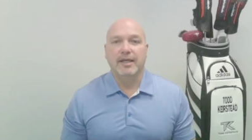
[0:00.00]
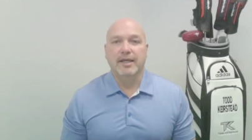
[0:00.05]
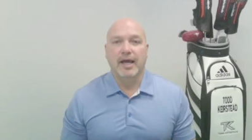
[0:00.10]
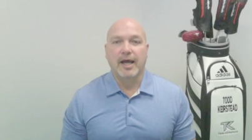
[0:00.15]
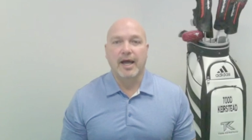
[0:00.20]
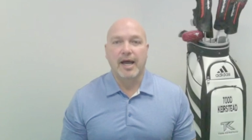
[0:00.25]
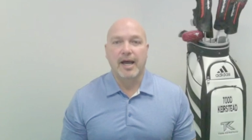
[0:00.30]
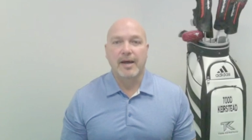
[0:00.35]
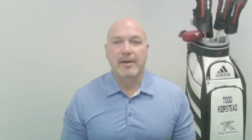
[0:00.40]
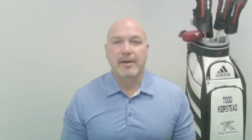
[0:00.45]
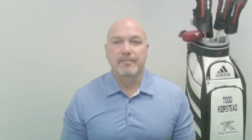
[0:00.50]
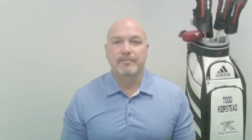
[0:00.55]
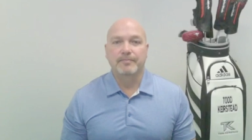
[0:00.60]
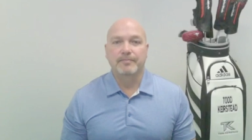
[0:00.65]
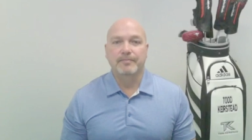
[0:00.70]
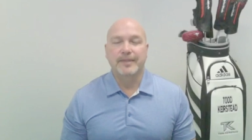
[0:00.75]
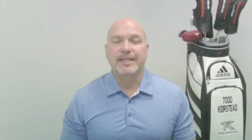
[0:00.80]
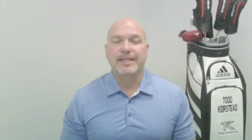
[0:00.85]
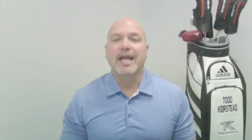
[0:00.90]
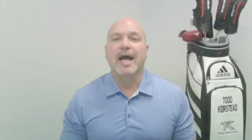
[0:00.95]

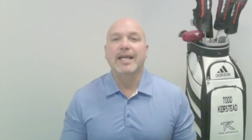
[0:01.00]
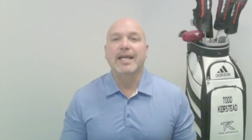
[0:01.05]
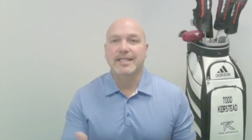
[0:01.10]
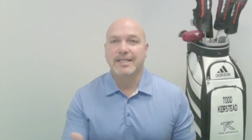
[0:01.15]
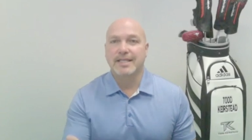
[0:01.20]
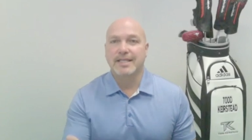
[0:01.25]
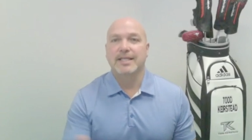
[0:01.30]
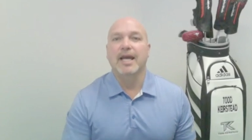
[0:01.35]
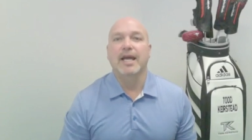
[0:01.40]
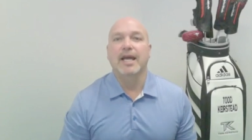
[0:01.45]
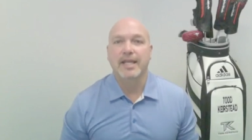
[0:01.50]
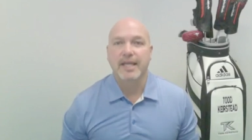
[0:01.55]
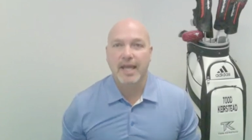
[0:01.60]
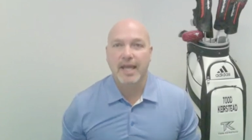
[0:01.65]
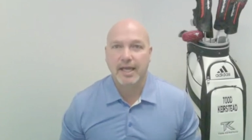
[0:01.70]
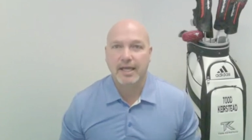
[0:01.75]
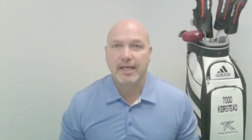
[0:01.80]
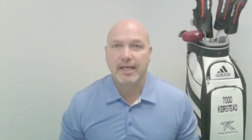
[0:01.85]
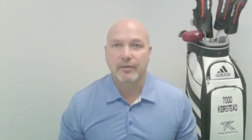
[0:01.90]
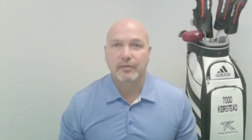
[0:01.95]

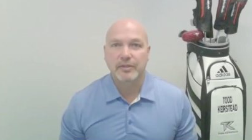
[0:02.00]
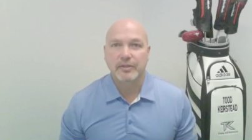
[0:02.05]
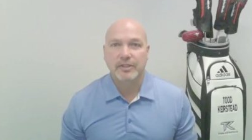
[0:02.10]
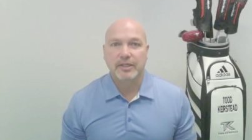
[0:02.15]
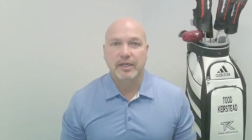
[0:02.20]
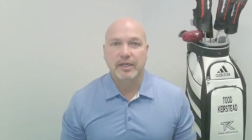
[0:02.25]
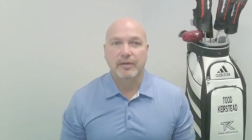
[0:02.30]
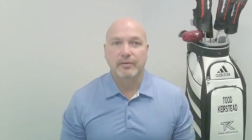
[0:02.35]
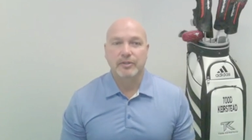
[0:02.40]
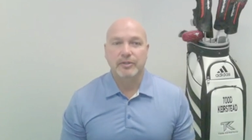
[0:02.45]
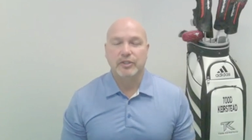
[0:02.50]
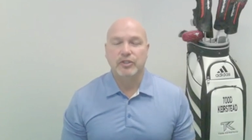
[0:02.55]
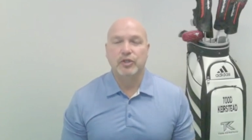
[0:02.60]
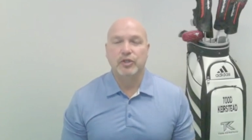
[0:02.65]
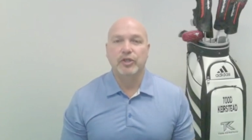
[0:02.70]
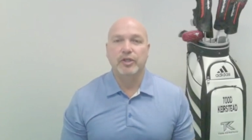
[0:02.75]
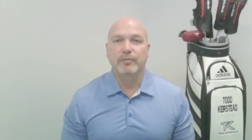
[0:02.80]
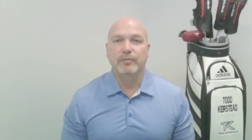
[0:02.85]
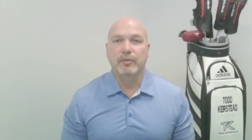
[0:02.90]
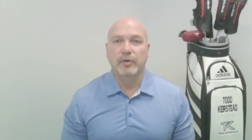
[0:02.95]
1998. It was a
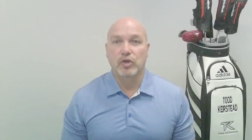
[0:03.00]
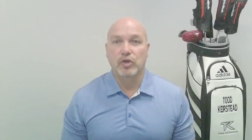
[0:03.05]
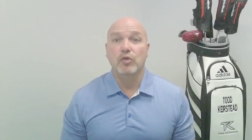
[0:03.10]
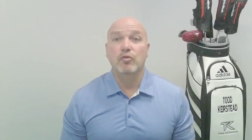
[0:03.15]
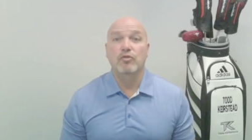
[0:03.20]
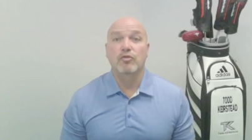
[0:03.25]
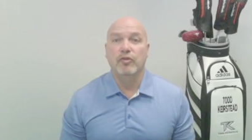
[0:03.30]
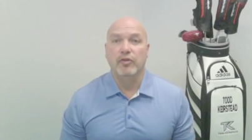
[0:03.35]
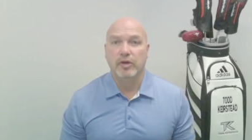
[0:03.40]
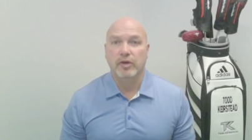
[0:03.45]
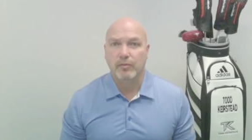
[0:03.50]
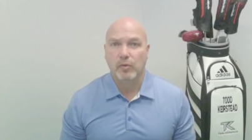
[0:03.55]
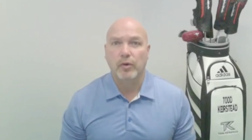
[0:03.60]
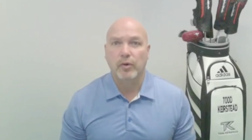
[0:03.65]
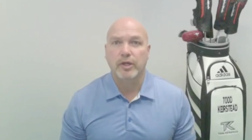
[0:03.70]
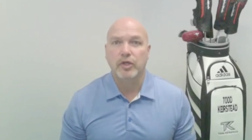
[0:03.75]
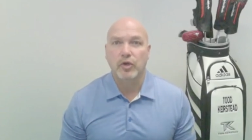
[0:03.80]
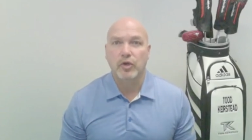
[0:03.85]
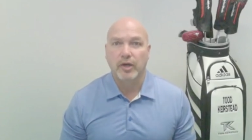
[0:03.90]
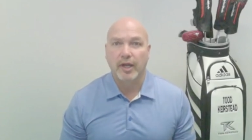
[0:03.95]
huge turning
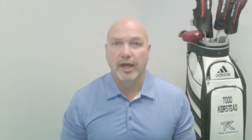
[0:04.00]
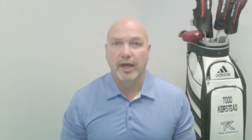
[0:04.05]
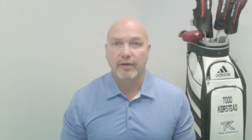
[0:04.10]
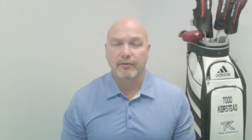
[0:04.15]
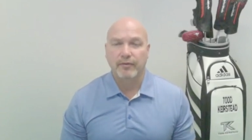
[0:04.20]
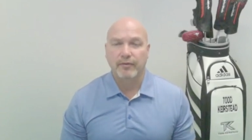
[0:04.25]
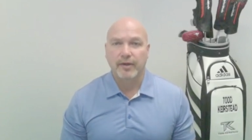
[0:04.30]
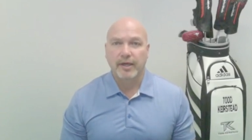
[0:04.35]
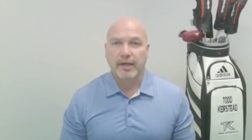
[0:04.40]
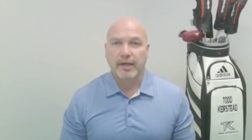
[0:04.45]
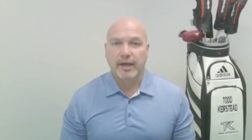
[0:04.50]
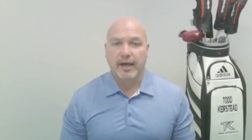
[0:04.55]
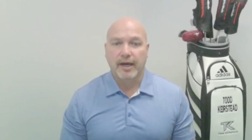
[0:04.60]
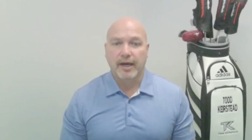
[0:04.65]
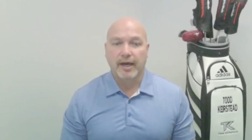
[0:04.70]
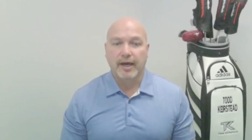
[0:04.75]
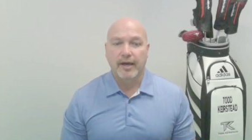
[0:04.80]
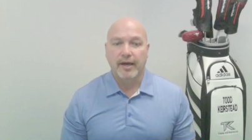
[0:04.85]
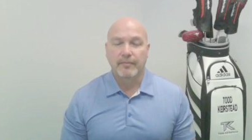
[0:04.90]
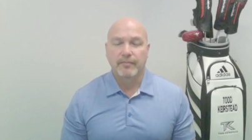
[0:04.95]
point in your life.
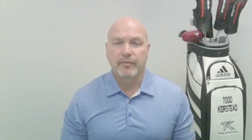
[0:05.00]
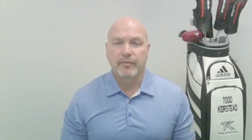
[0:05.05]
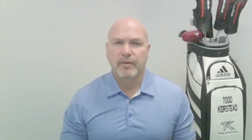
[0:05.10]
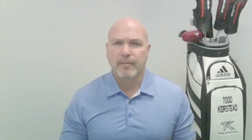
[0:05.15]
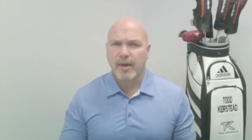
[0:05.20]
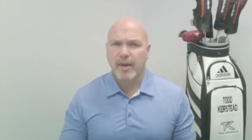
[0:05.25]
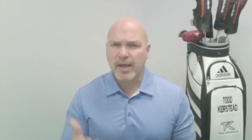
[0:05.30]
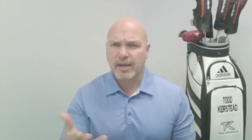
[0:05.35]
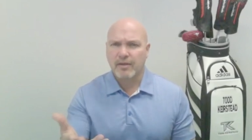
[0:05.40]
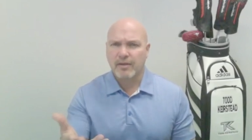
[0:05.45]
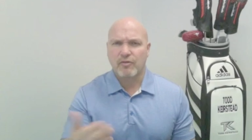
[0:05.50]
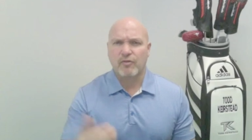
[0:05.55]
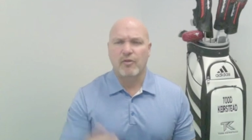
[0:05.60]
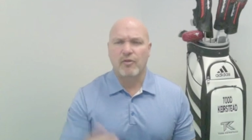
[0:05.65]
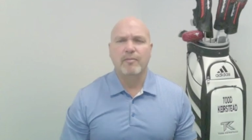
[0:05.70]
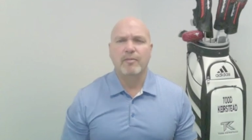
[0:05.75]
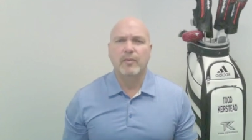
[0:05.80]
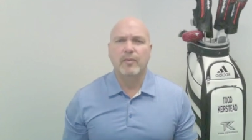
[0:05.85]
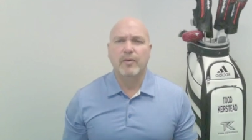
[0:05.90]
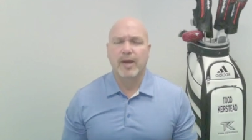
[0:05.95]
Do you mind
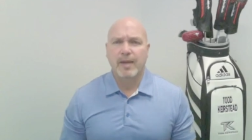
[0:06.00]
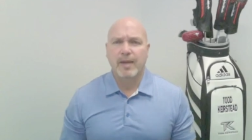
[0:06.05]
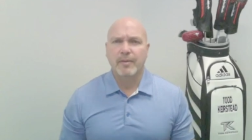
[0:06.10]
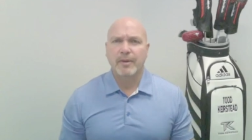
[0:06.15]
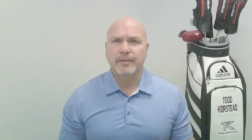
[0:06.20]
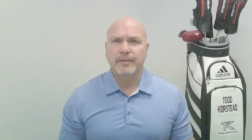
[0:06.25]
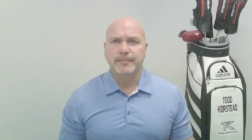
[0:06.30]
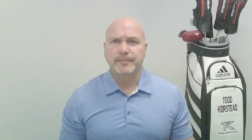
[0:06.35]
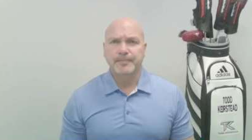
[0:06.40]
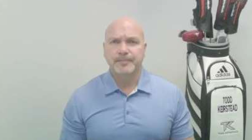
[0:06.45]
describing what happened?